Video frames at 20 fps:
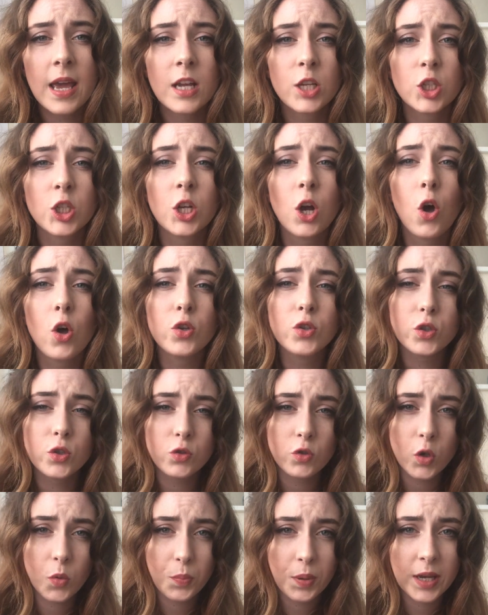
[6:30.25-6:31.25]
She also
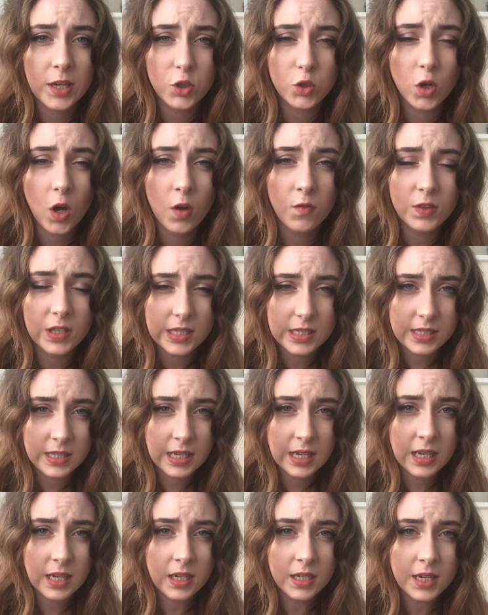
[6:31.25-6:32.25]
drew a picture of the
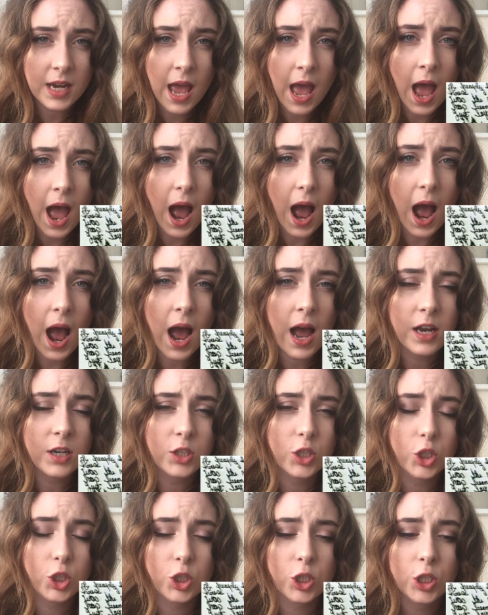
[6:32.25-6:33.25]
scene,
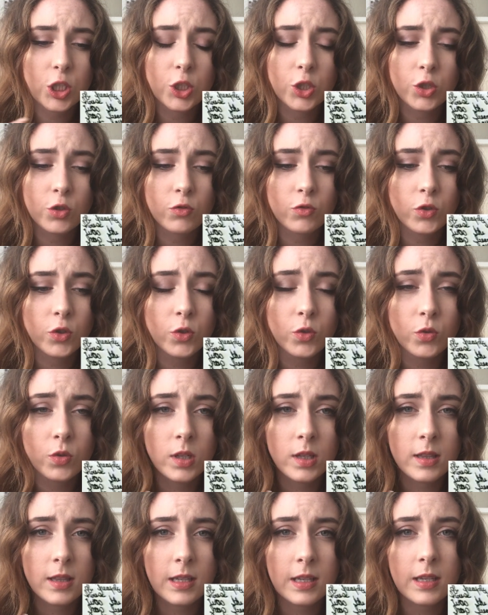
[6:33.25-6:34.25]
and she
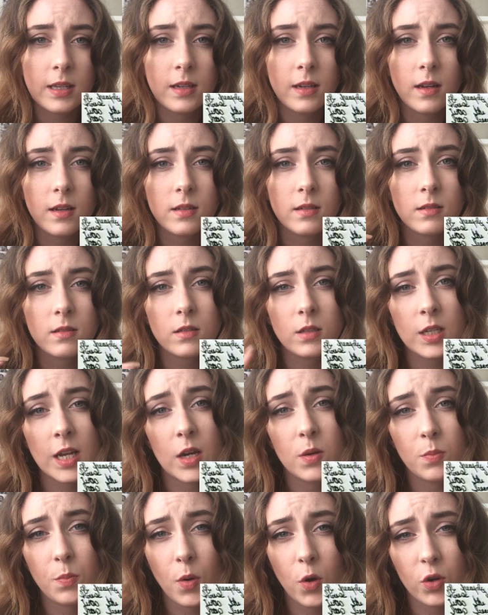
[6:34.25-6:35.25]
drew the
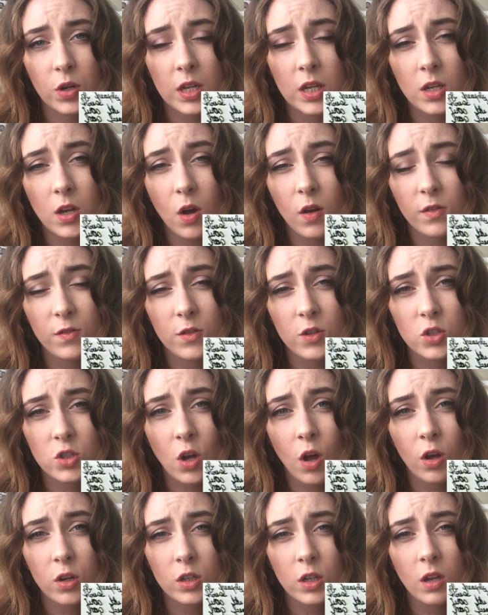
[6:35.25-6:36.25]
dead body of the
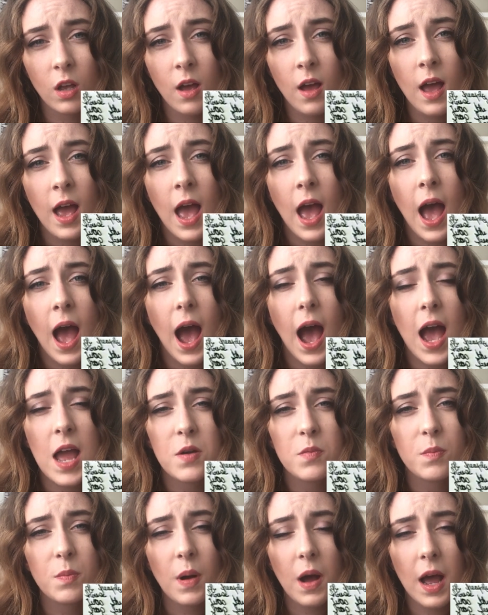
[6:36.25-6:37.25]
toddler,
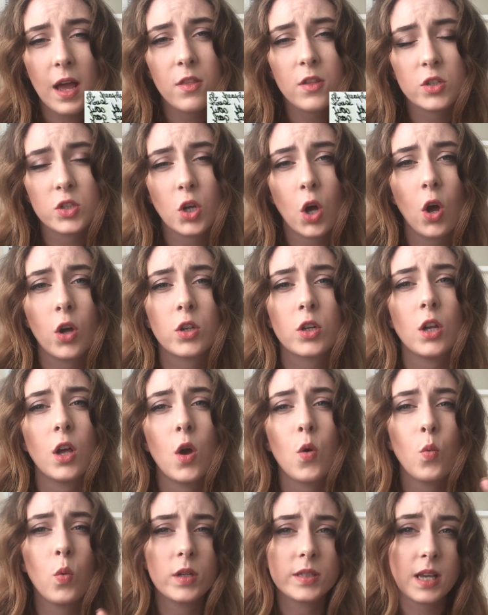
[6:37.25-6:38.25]
and by the
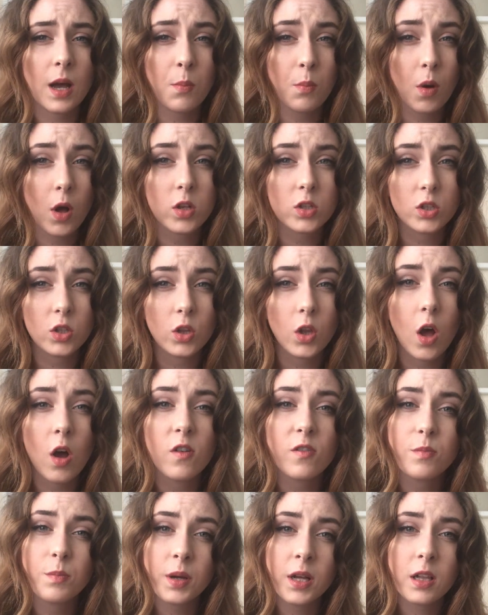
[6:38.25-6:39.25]
toddler was a bottle
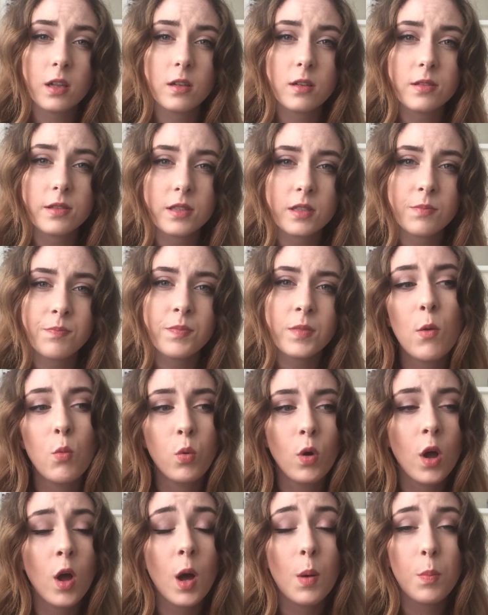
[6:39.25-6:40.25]
of pills. There
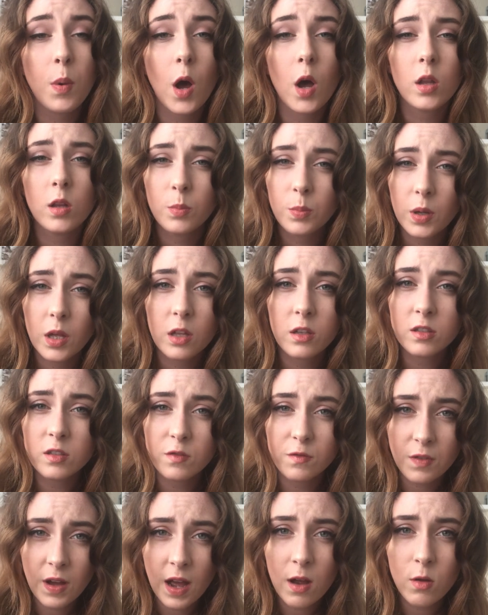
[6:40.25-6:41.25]
were a bottle of
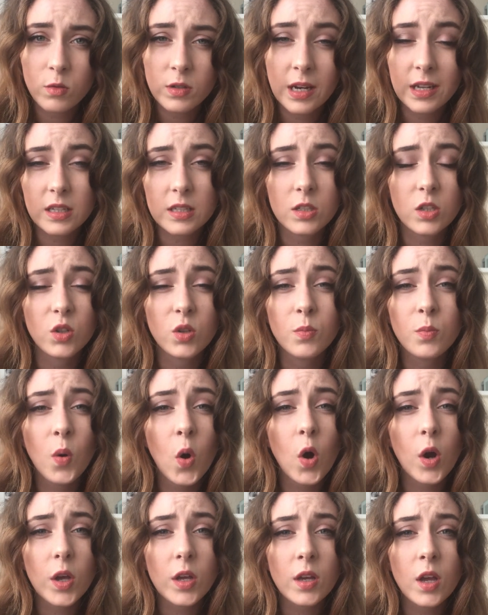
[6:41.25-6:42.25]
pills found next to the
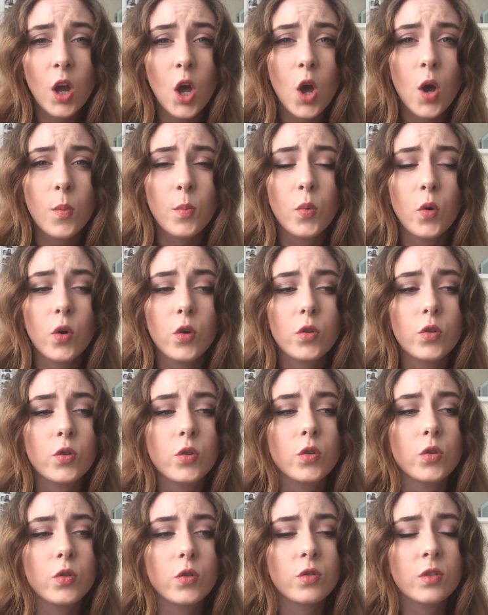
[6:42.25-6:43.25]
boy, but
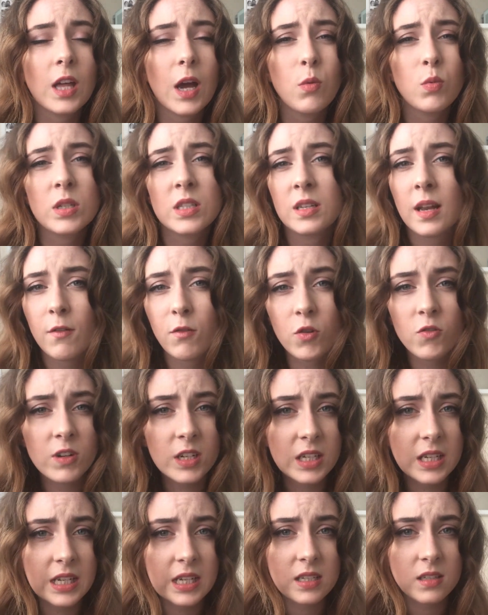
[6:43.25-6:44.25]
that was never
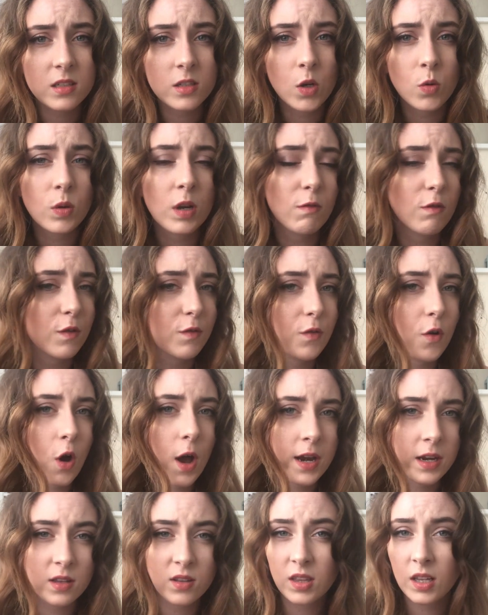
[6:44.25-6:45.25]
released. No one ever
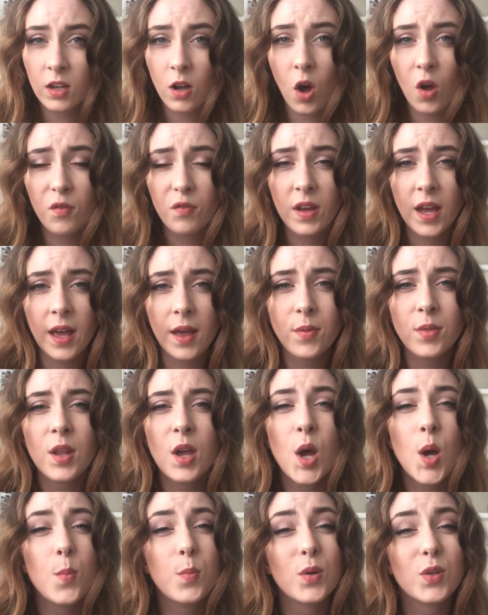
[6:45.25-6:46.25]
thought anything of it,
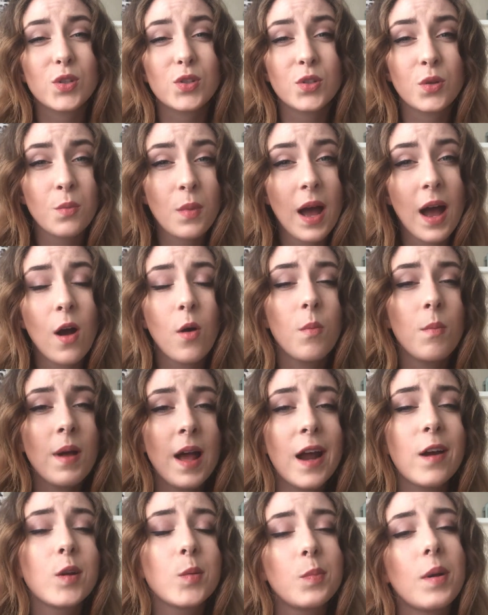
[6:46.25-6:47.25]
but somehow
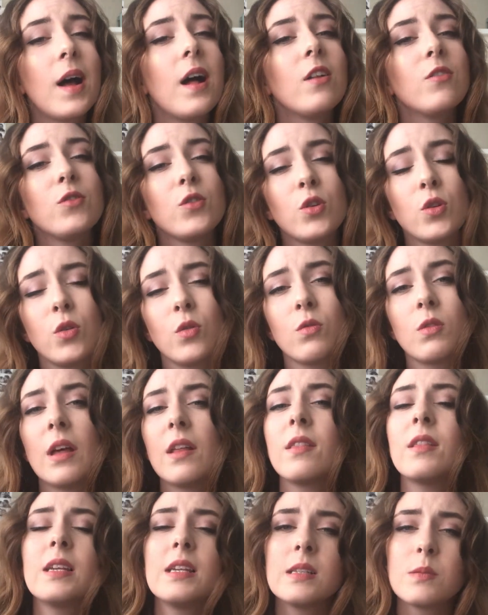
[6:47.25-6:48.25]
Mary Bell knew
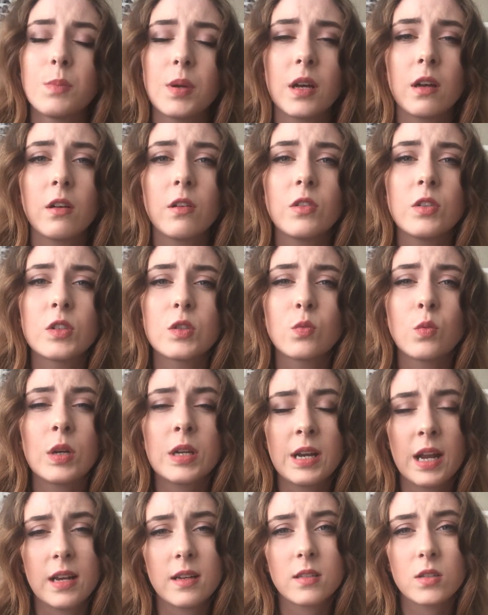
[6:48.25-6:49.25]
that these pills were
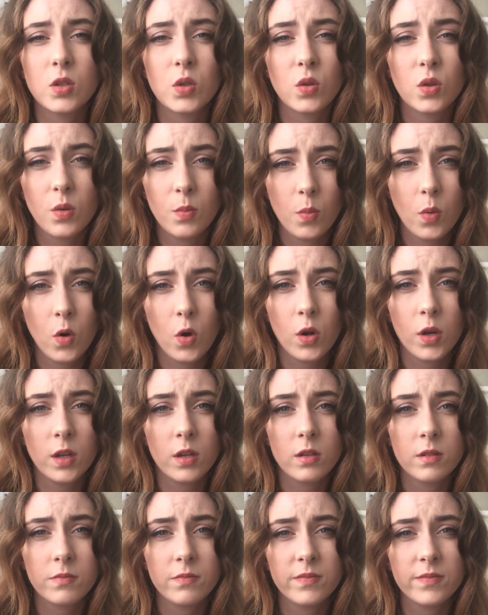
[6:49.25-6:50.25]
next to the boy.